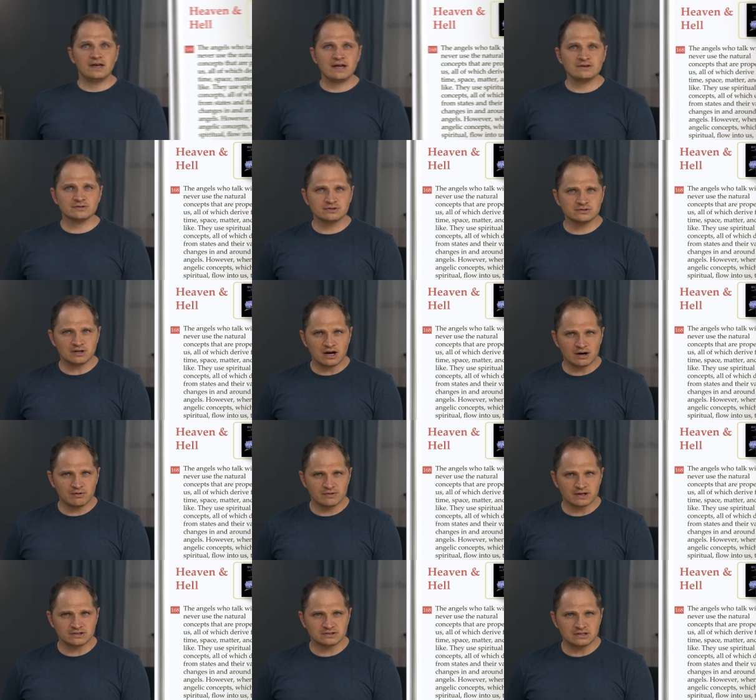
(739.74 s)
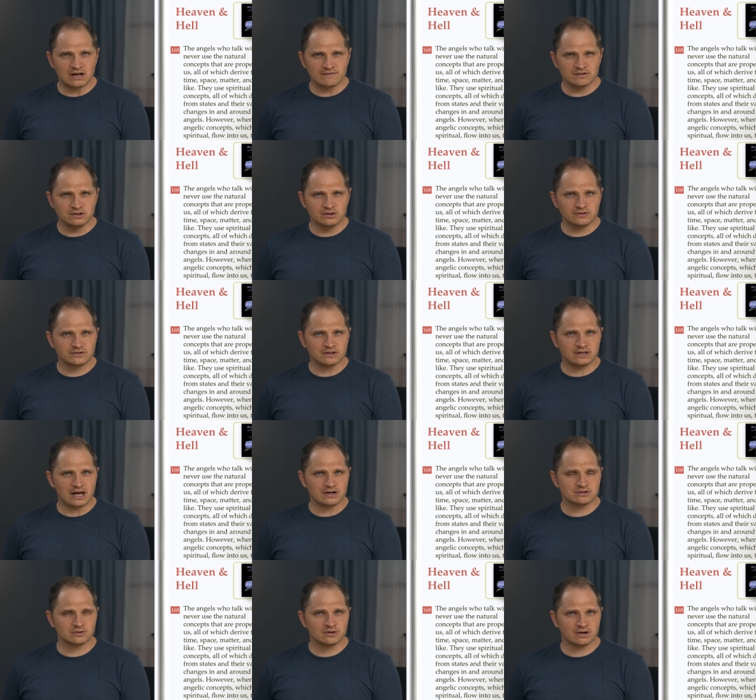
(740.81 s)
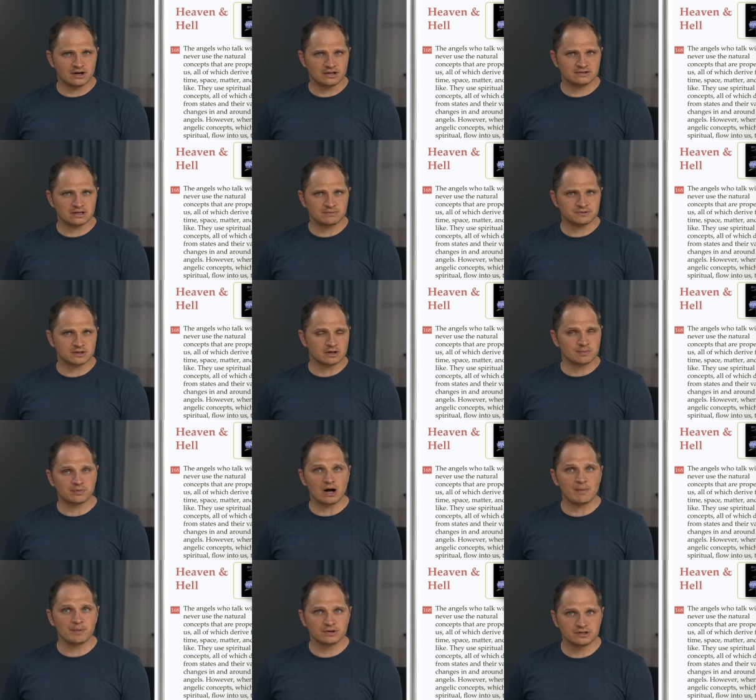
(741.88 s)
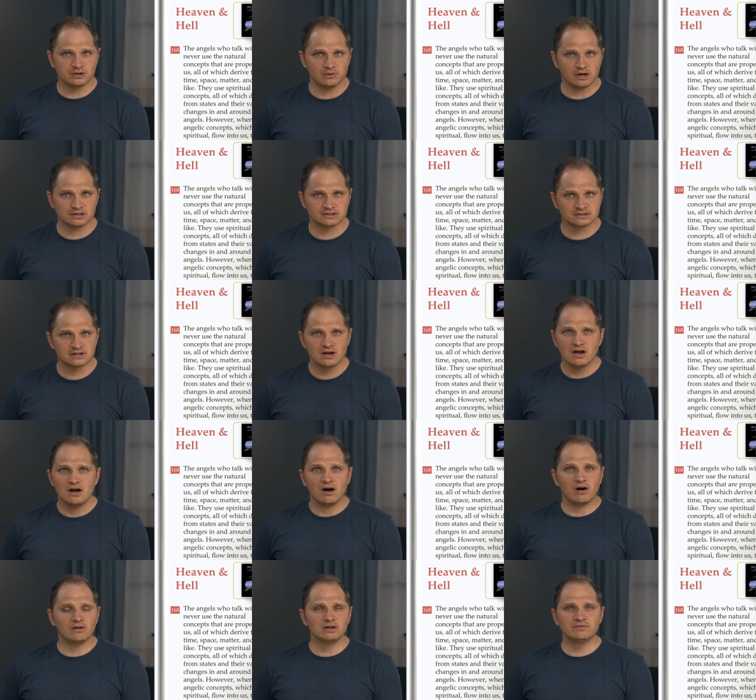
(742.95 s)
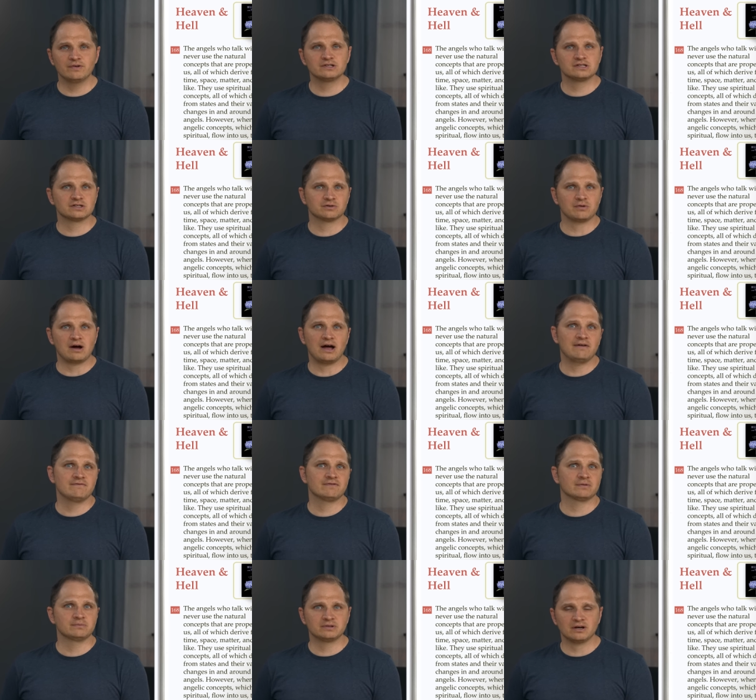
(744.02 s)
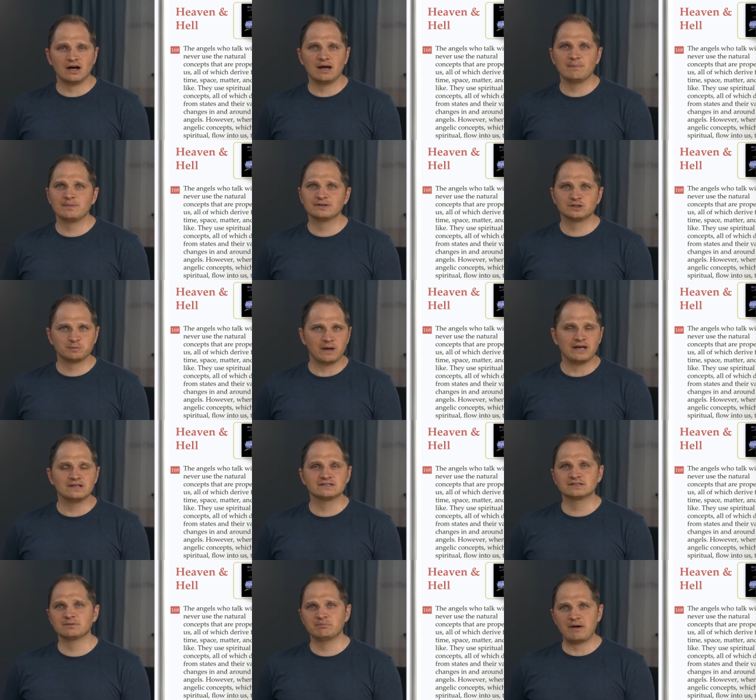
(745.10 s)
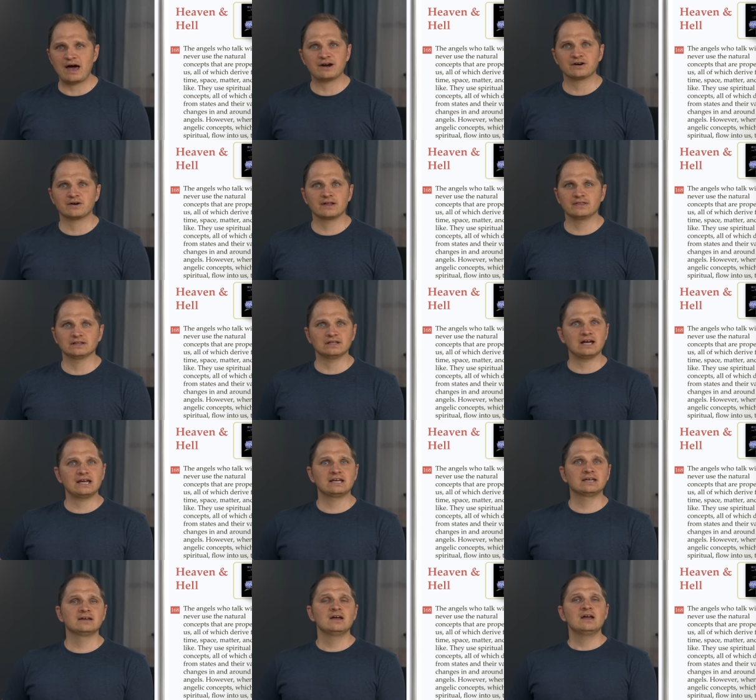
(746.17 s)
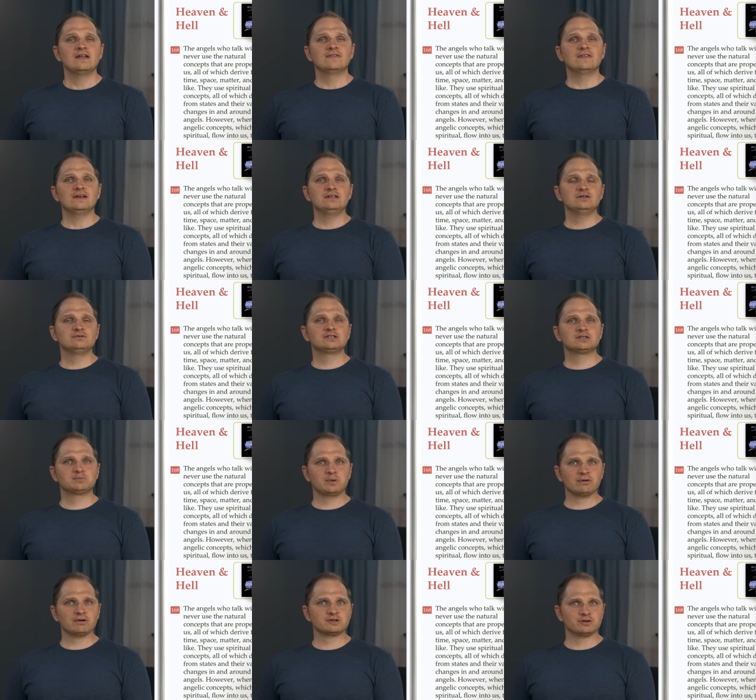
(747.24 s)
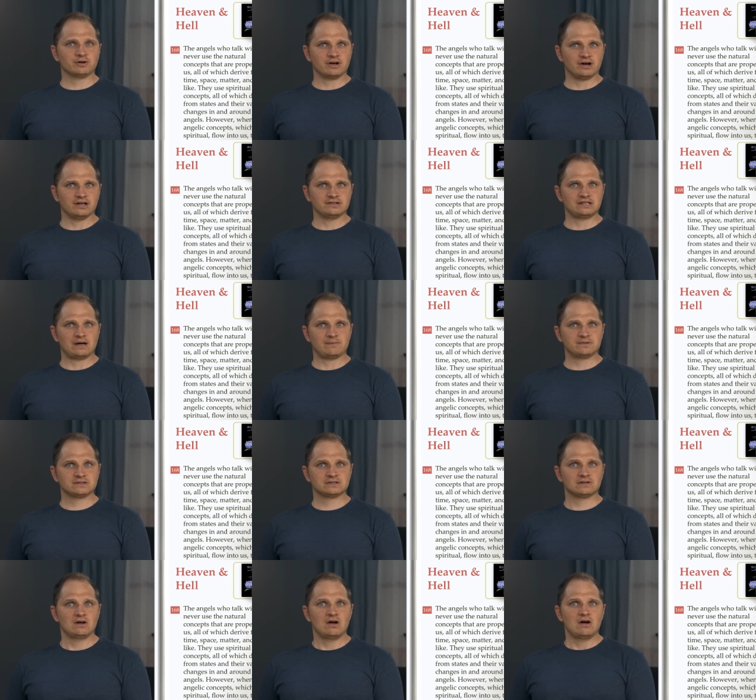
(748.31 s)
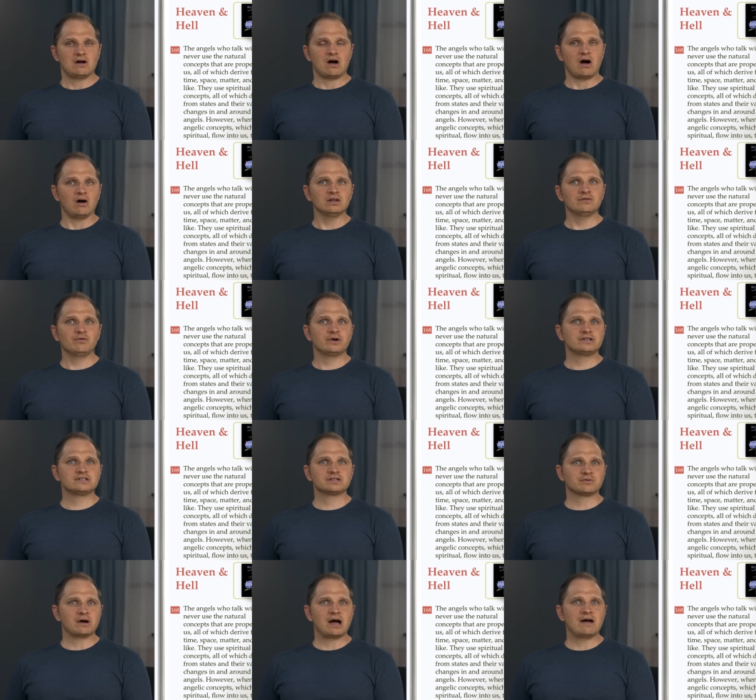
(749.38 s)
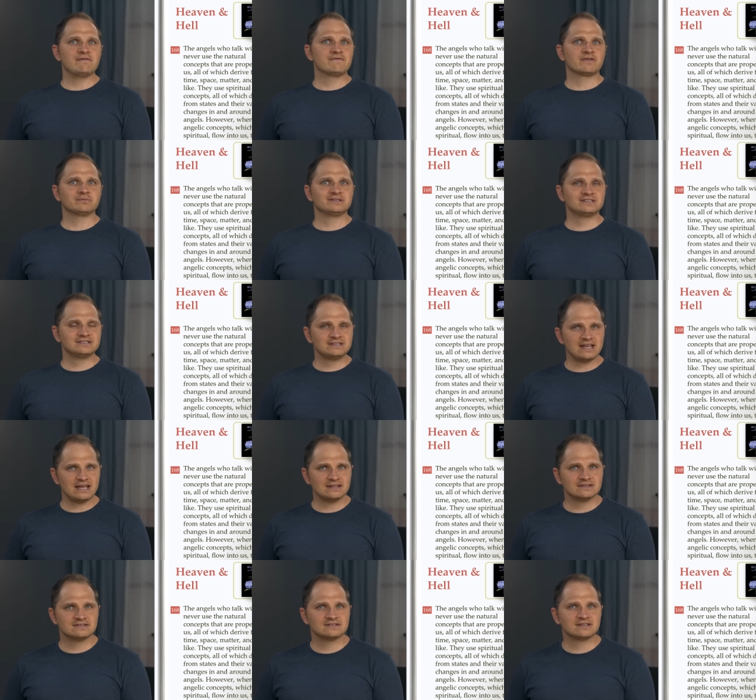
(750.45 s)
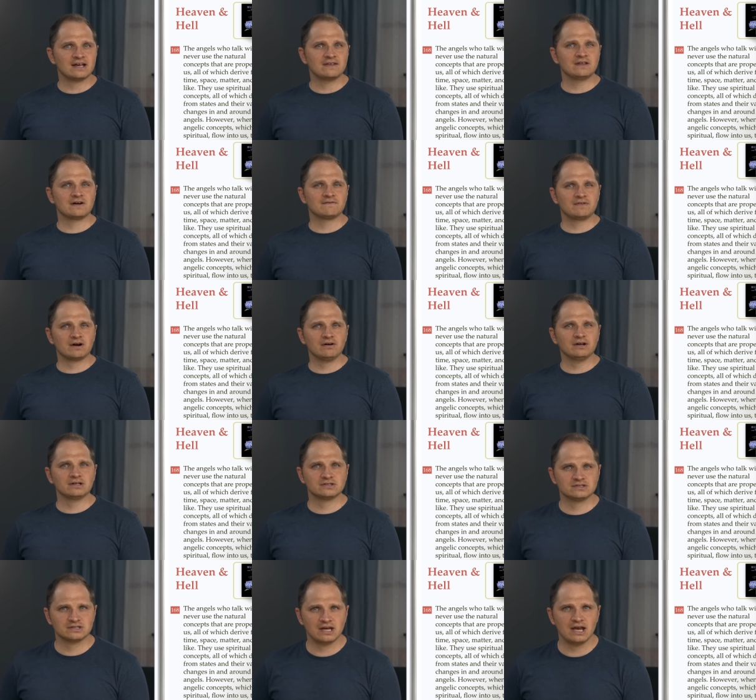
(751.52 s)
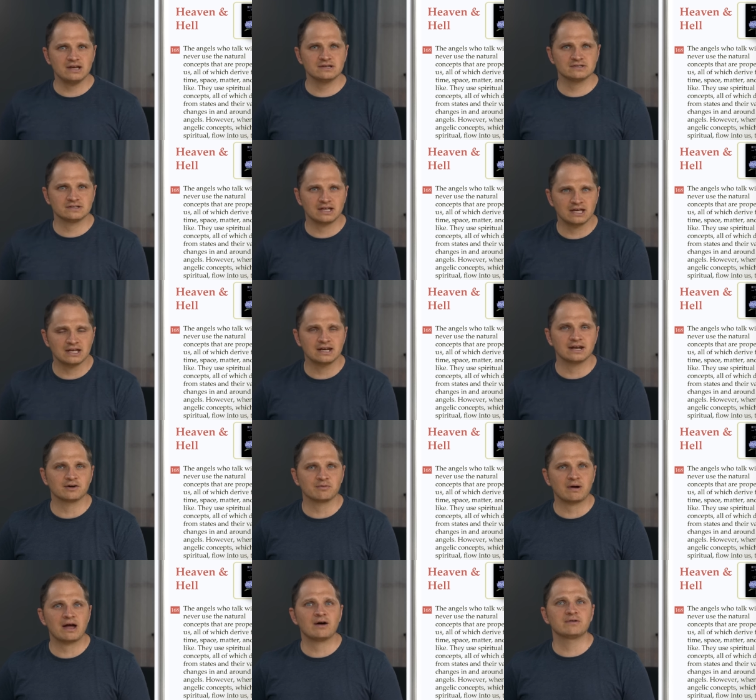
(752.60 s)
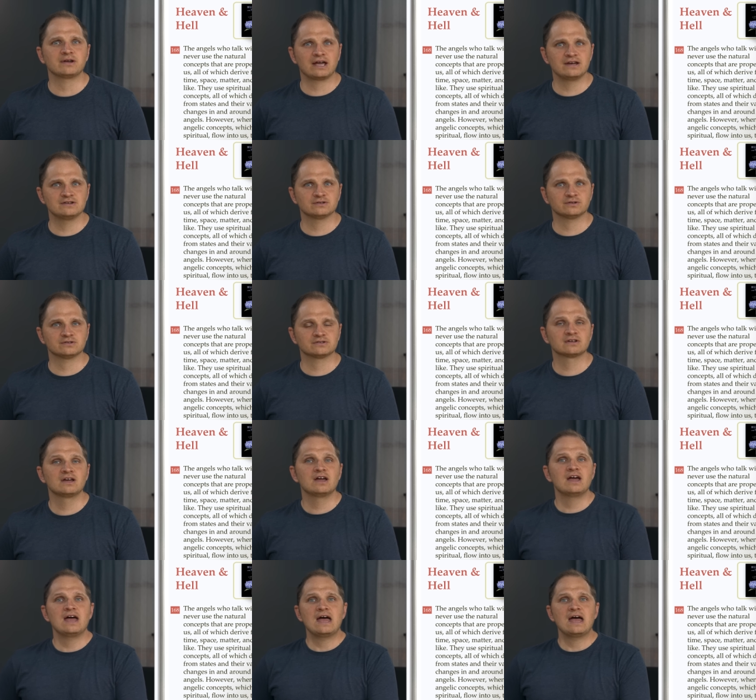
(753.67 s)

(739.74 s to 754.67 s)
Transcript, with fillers: The angels who talk with us never use the natural concepts that are proper to us, all of which derive from time, space, matter, and the like. They use spiritual concepts, all of which derive from states and their various changes in and around angels.